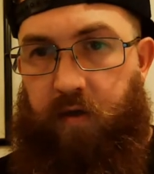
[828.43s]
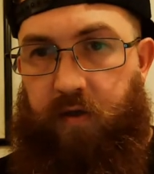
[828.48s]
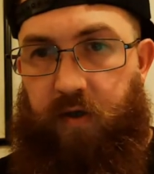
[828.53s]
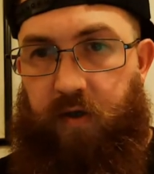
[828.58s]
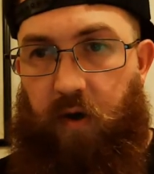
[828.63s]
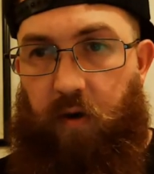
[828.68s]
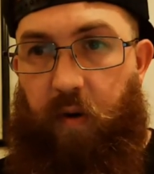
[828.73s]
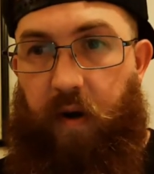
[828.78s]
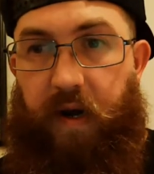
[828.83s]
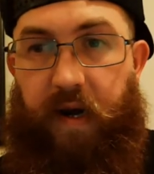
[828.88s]

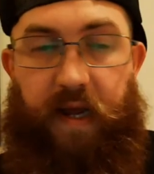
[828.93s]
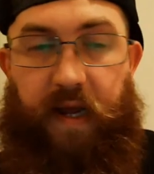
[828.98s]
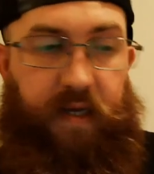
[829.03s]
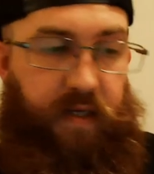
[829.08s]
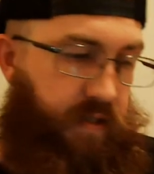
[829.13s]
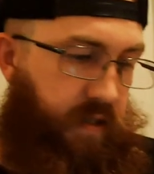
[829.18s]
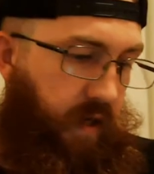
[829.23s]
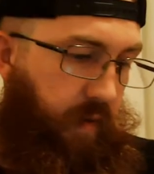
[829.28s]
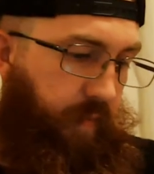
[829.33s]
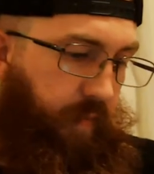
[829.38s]
So
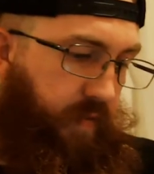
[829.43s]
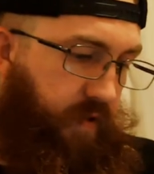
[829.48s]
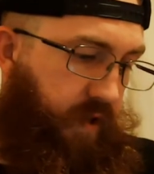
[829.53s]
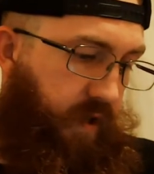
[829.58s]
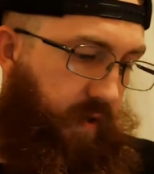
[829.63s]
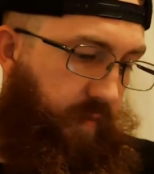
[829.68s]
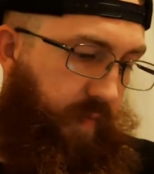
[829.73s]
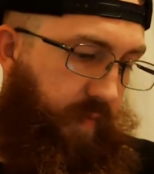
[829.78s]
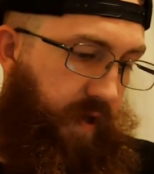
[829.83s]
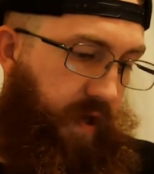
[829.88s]
next up
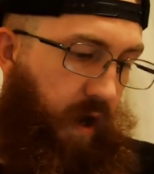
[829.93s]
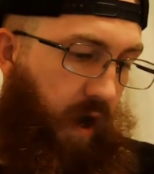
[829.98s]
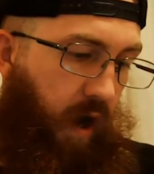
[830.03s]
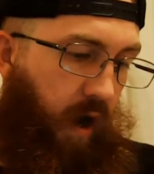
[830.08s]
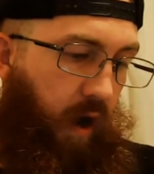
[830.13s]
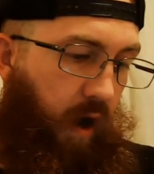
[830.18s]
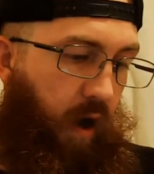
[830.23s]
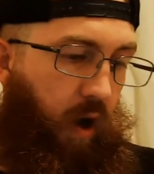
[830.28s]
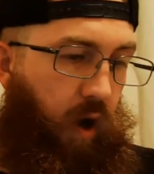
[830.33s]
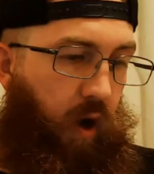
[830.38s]
is going to be
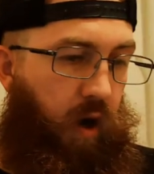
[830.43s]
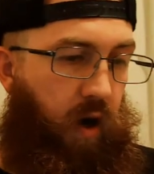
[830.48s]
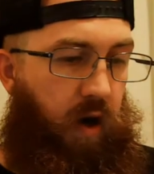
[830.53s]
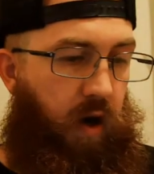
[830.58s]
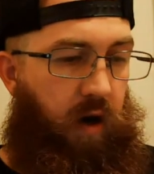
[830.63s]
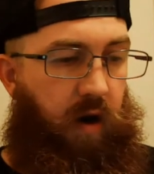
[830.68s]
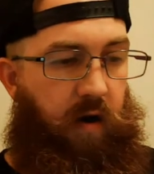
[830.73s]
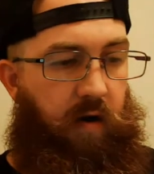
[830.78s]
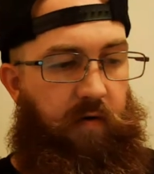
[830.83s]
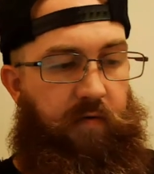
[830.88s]

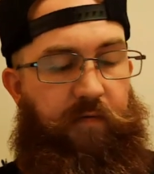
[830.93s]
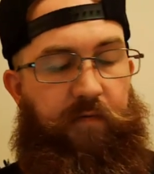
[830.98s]
our